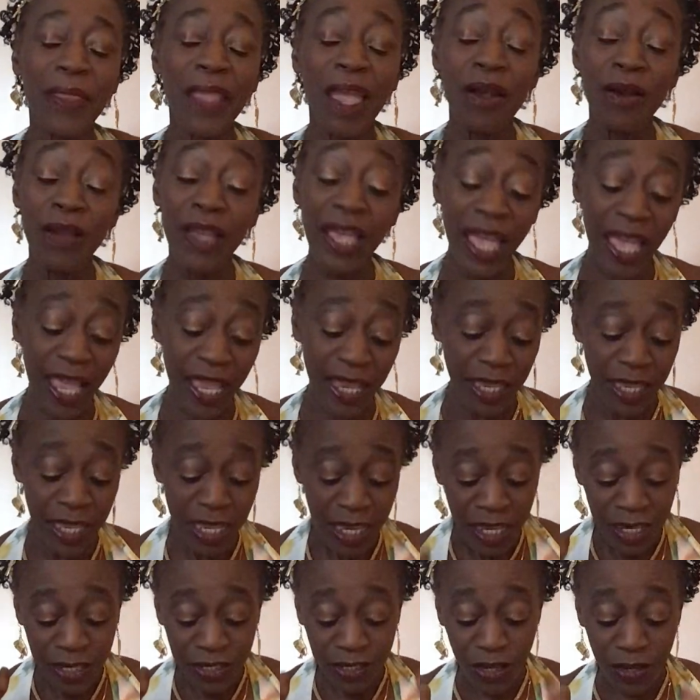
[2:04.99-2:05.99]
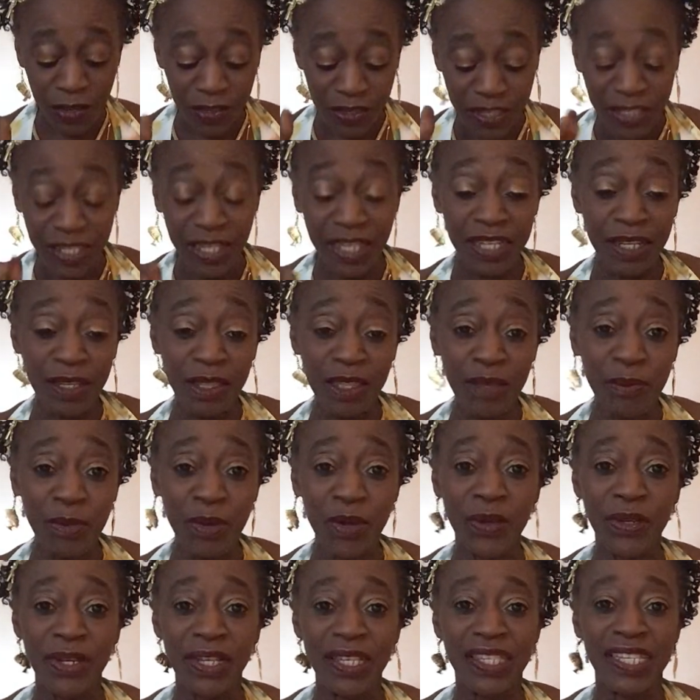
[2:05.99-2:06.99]
Okay, so the sun and the
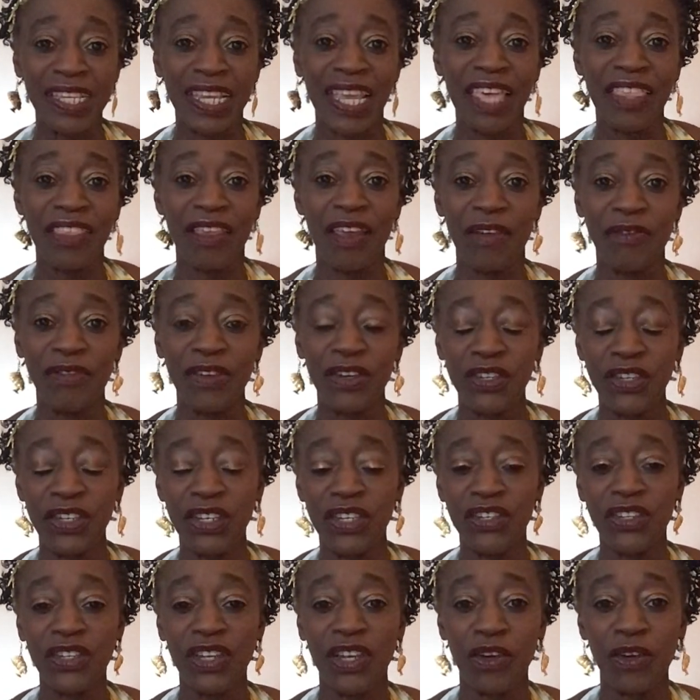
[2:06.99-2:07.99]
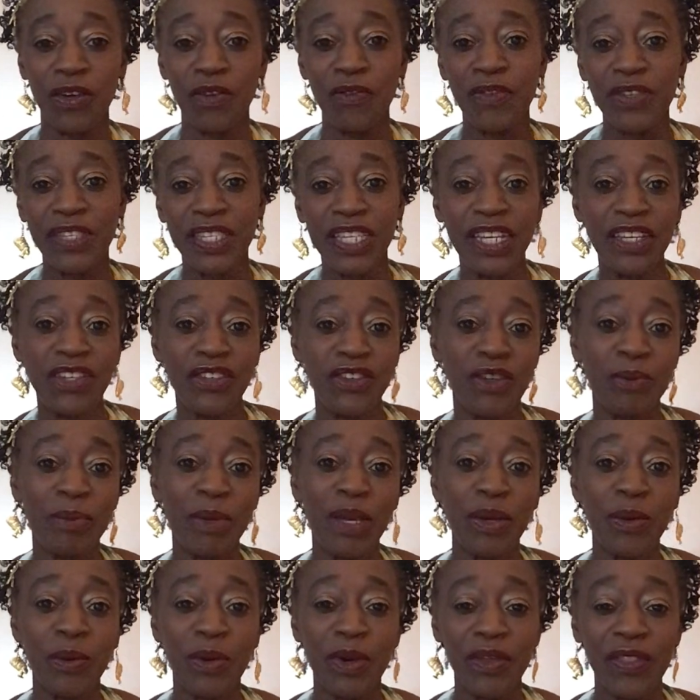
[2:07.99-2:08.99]
moon are together having a chit-chat conversation
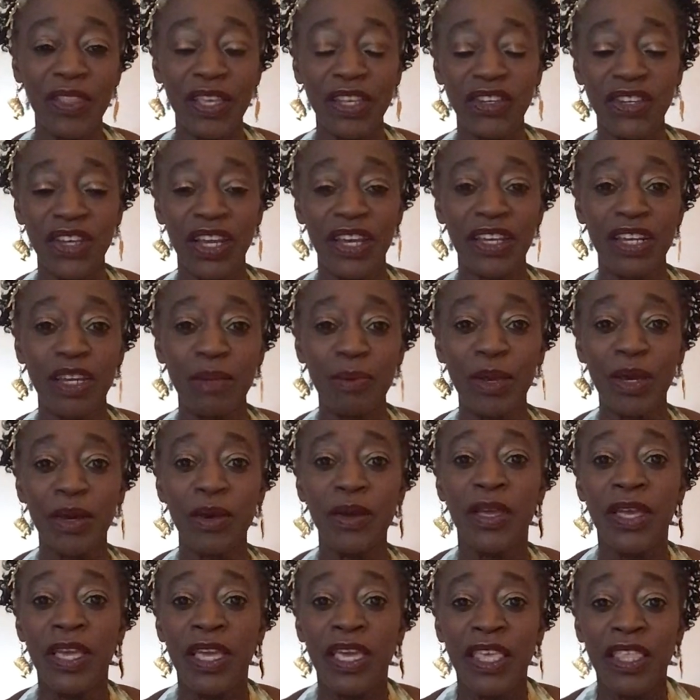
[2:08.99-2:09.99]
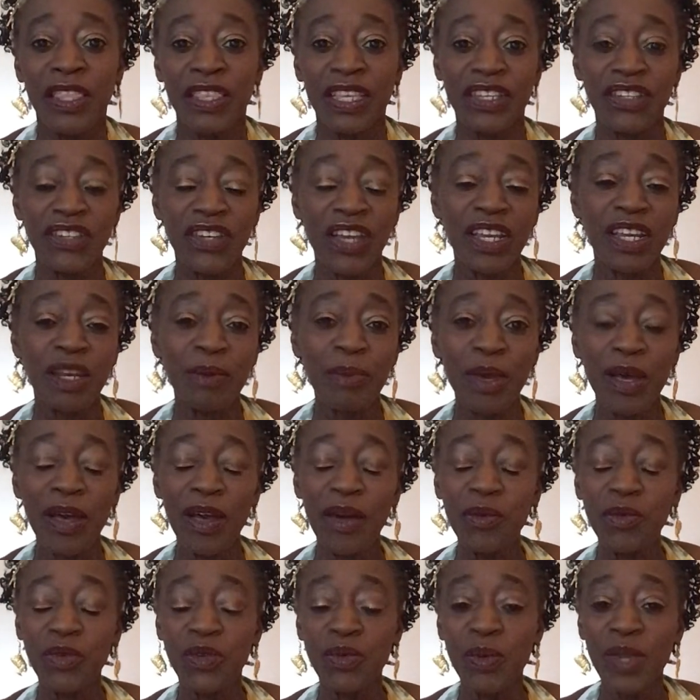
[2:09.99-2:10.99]
about what are they chatting about? They're chatting
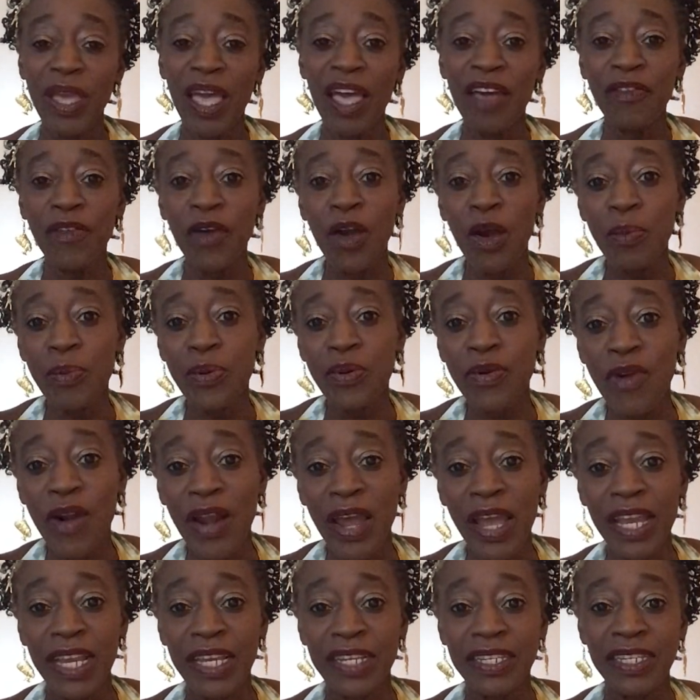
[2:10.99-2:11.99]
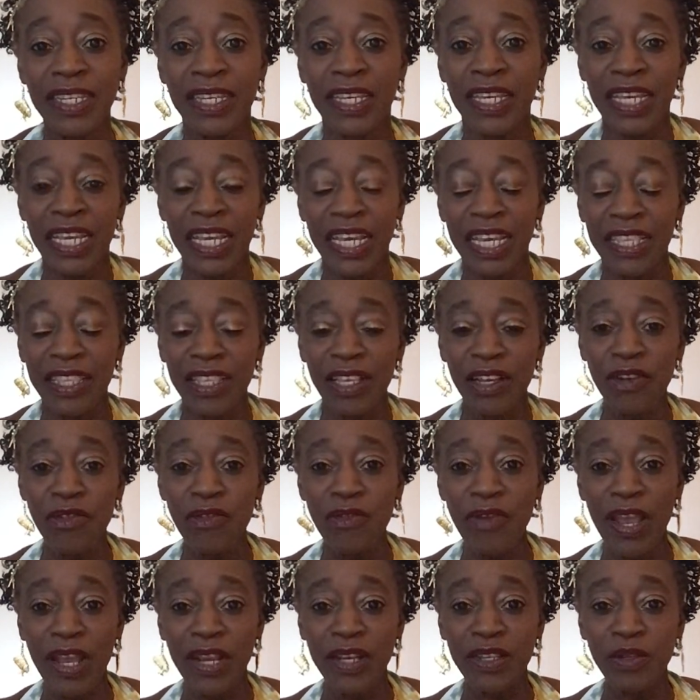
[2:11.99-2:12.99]
about, do we have our pride in the
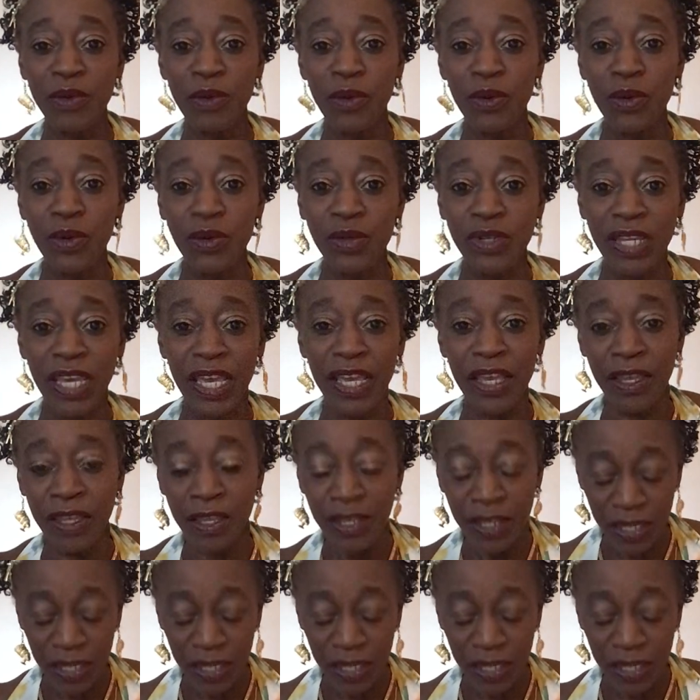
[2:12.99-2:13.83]
correct order?